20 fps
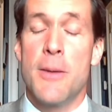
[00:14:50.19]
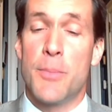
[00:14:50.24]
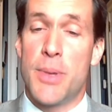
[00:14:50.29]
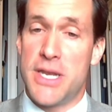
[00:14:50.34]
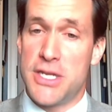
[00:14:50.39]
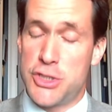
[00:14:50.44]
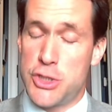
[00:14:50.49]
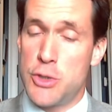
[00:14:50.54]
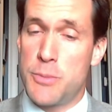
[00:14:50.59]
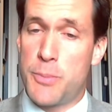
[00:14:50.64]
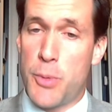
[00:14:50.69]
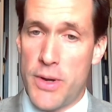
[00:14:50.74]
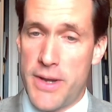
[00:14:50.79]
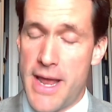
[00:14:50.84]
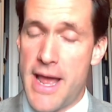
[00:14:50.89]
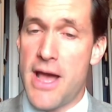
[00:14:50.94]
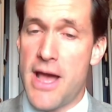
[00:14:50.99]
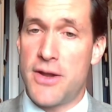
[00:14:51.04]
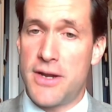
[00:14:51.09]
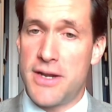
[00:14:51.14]
But as you point
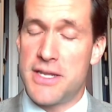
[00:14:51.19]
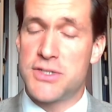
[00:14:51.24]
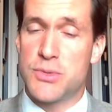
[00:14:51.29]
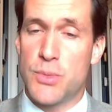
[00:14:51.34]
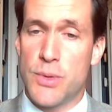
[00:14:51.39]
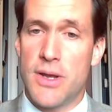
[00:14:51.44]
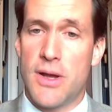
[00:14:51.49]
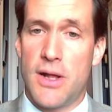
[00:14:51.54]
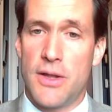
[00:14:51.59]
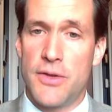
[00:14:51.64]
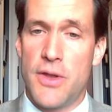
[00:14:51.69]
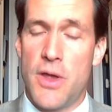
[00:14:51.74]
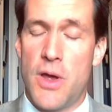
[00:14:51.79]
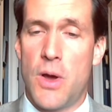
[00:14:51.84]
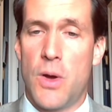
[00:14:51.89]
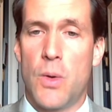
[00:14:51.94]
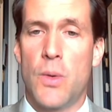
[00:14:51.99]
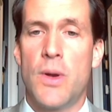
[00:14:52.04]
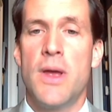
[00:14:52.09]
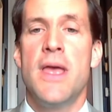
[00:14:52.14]
out, and as we all
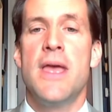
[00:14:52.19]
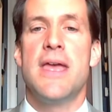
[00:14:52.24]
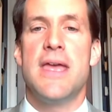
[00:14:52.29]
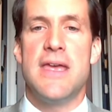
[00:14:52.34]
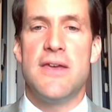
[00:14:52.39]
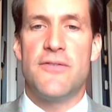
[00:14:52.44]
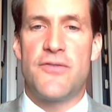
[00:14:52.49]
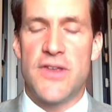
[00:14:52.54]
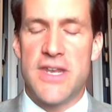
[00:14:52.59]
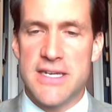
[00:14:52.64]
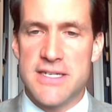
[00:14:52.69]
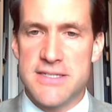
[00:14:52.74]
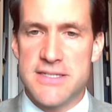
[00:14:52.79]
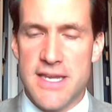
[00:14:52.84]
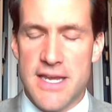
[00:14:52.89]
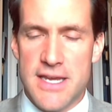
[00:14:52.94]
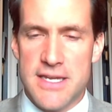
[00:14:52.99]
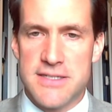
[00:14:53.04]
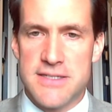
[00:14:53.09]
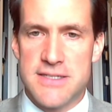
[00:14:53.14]
know, if it
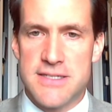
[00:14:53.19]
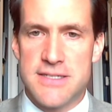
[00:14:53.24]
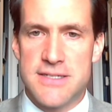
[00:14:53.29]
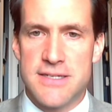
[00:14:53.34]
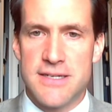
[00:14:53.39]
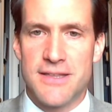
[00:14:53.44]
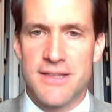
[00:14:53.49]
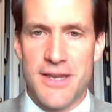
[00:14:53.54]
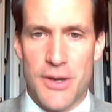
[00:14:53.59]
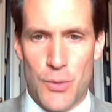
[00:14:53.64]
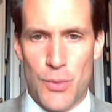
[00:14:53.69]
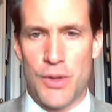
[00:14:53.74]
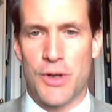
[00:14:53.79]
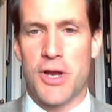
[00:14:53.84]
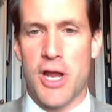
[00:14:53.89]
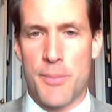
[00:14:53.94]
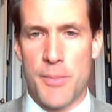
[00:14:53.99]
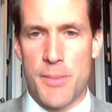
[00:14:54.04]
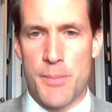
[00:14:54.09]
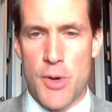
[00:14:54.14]
exists, there will
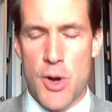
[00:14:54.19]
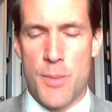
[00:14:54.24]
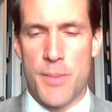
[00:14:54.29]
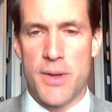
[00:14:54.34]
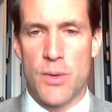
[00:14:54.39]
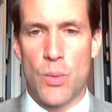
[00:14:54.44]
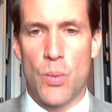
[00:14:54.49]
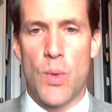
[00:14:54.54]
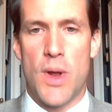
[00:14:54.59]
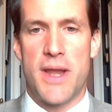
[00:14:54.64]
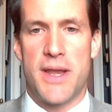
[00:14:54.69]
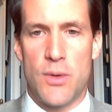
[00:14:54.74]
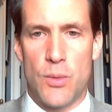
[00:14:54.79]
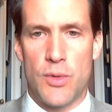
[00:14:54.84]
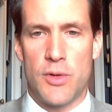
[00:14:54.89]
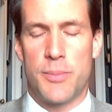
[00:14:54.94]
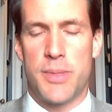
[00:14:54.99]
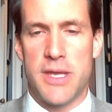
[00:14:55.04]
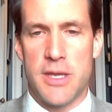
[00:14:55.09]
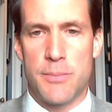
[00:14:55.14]
come a moment when it
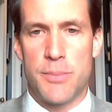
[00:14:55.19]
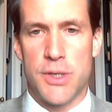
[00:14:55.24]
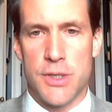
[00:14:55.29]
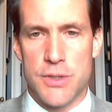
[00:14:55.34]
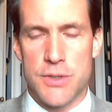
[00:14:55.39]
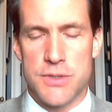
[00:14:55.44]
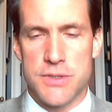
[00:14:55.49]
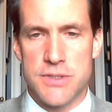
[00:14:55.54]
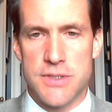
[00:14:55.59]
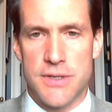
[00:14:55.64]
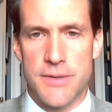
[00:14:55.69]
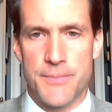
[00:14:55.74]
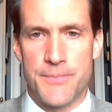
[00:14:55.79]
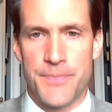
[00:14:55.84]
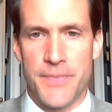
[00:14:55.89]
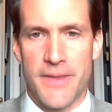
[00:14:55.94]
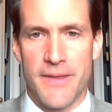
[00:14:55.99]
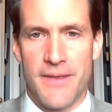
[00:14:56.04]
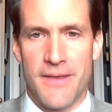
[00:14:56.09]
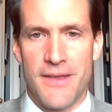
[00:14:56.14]
will be abused.
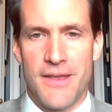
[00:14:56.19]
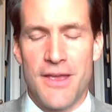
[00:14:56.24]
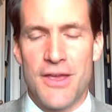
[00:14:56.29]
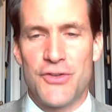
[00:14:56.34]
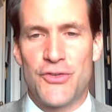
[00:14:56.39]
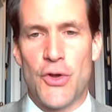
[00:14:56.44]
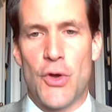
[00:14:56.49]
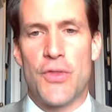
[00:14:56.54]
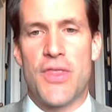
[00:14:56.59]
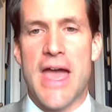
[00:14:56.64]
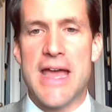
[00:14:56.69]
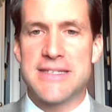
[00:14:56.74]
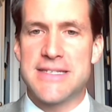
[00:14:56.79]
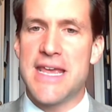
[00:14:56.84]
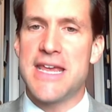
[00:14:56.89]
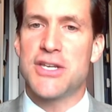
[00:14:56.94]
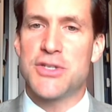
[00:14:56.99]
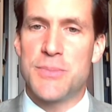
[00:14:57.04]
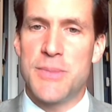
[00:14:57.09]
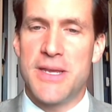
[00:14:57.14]
So that
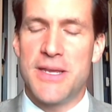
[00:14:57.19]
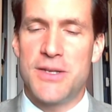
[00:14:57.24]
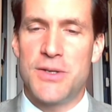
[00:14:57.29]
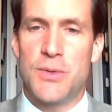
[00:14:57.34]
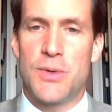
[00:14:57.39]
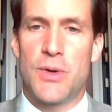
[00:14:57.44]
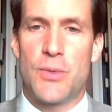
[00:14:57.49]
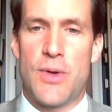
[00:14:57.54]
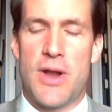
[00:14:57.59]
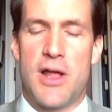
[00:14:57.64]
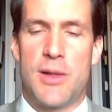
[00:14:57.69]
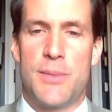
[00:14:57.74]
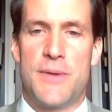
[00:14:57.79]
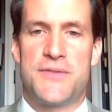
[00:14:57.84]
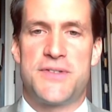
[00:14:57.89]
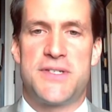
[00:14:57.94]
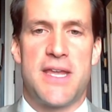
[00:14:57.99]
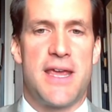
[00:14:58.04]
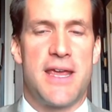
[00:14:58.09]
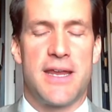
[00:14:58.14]
takes me into a realm
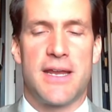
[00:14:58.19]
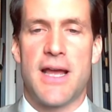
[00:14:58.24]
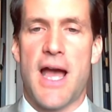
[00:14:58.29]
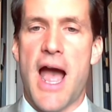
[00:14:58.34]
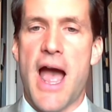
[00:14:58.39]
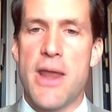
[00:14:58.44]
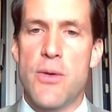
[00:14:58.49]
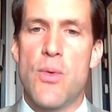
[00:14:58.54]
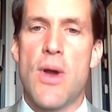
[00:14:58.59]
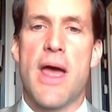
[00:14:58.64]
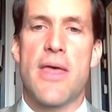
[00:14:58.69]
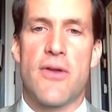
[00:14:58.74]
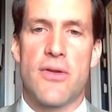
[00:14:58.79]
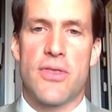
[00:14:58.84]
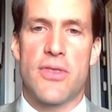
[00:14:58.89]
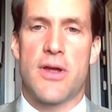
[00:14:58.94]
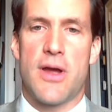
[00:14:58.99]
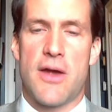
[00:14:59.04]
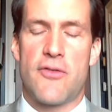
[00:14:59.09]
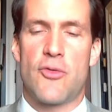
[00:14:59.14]
of saying, I'd rather
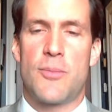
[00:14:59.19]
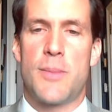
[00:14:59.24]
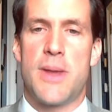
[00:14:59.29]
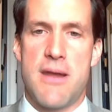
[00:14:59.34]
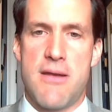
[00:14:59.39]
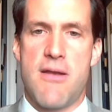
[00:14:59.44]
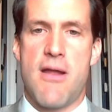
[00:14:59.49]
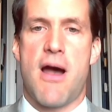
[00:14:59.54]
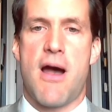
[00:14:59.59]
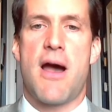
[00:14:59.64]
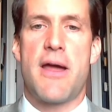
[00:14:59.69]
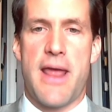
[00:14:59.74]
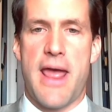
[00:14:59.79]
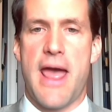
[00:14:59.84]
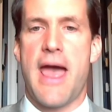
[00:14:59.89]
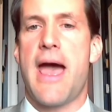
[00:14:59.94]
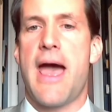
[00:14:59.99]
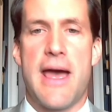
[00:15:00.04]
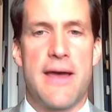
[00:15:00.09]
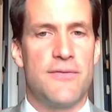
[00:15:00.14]
the government not
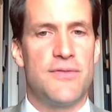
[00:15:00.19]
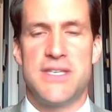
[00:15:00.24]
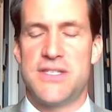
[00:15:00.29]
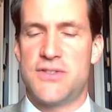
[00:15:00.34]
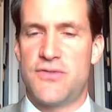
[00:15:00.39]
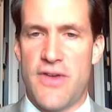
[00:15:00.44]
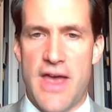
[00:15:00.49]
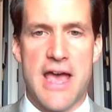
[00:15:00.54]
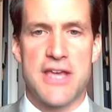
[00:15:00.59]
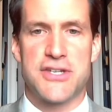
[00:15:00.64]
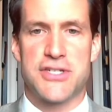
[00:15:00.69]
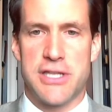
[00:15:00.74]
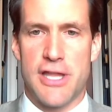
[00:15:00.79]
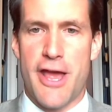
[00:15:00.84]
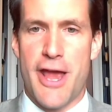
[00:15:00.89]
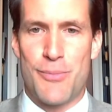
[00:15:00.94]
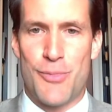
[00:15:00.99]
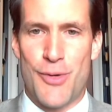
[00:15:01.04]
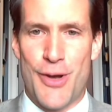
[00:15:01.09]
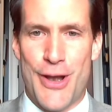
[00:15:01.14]
have these vast
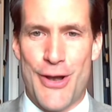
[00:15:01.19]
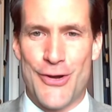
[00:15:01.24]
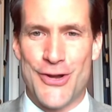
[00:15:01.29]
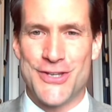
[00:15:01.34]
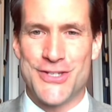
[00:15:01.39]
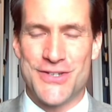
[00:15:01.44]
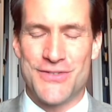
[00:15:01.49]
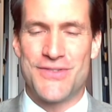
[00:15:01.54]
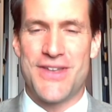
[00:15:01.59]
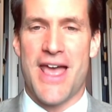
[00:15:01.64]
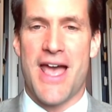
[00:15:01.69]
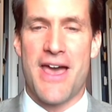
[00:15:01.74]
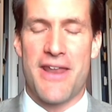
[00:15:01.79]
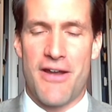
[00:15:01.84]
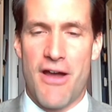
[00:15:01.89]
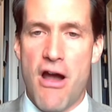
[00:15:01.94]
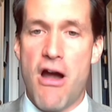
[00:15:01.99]
libraries of data